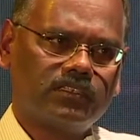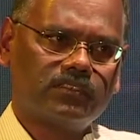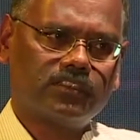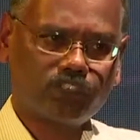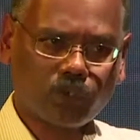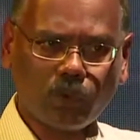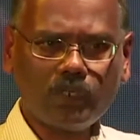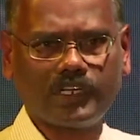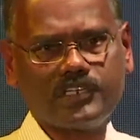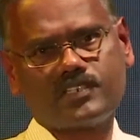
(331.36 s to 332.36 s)
the school
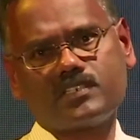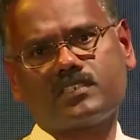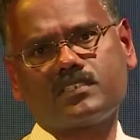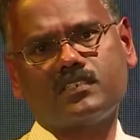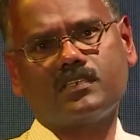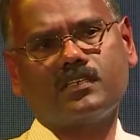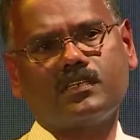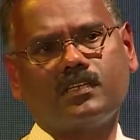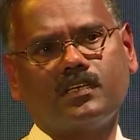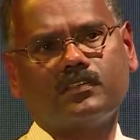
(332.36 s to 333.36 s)
teaches,
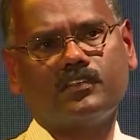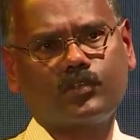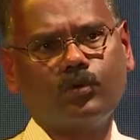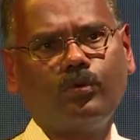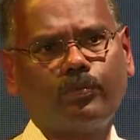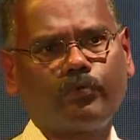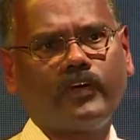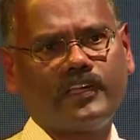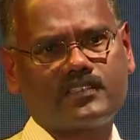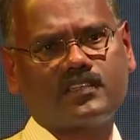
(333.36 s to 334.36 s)
the school
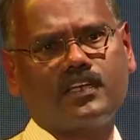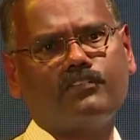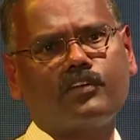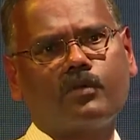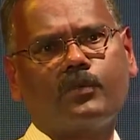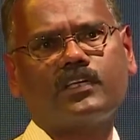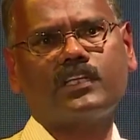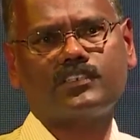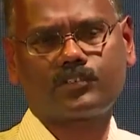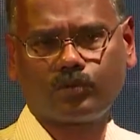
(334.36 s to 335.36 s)
provides, an environment
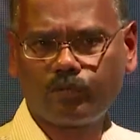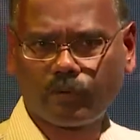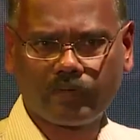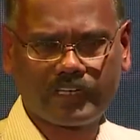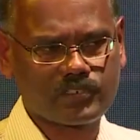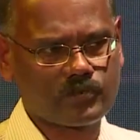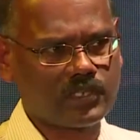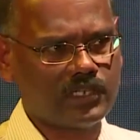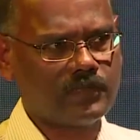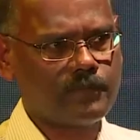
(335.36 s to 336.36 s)
that school provides to
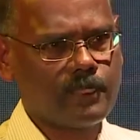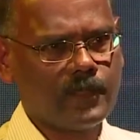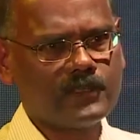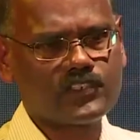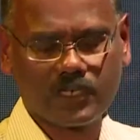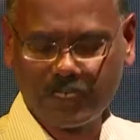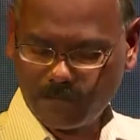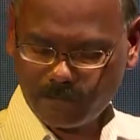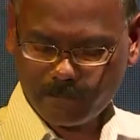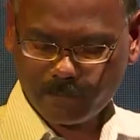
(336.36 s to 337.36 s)
the children.
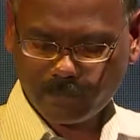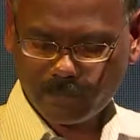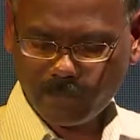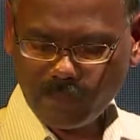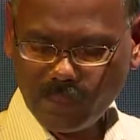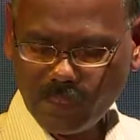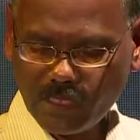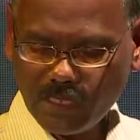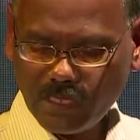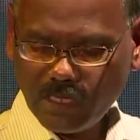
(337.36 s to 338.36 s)

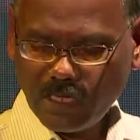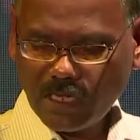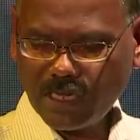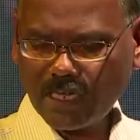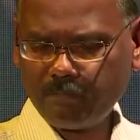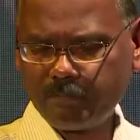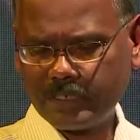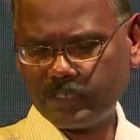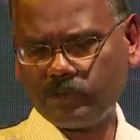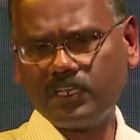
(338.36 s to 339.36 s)
And I'm
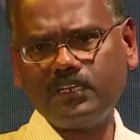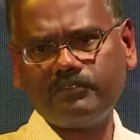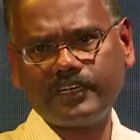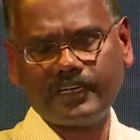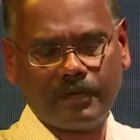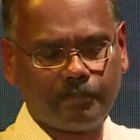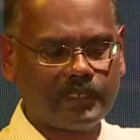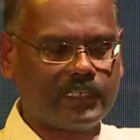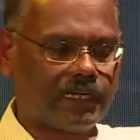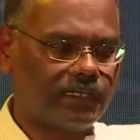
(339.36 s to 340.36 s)
particularly very happy
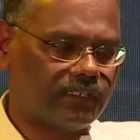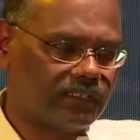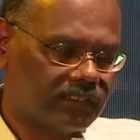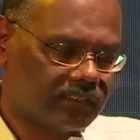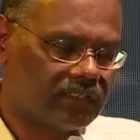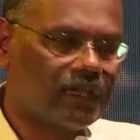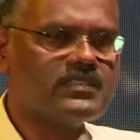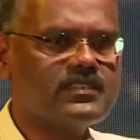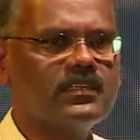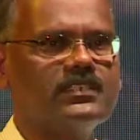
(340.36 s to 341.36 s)
that
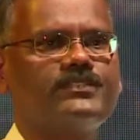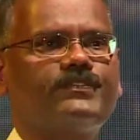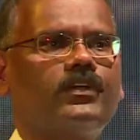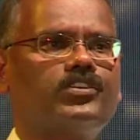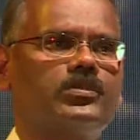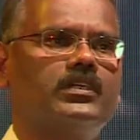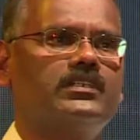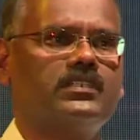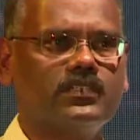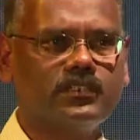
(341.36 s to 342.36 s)
Nasik is
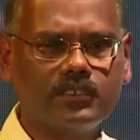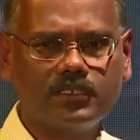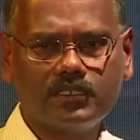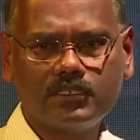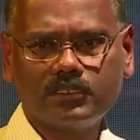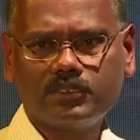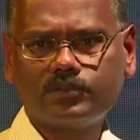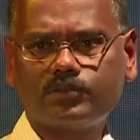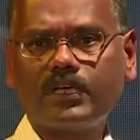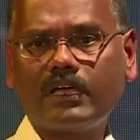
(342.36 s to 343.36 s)
fortunate
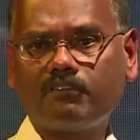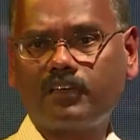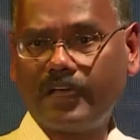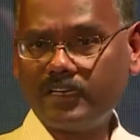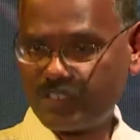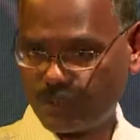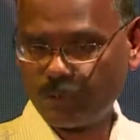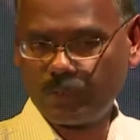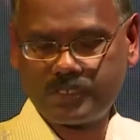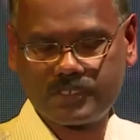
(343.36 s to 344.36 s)
to have great
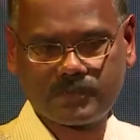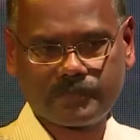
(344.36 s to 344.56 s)
schools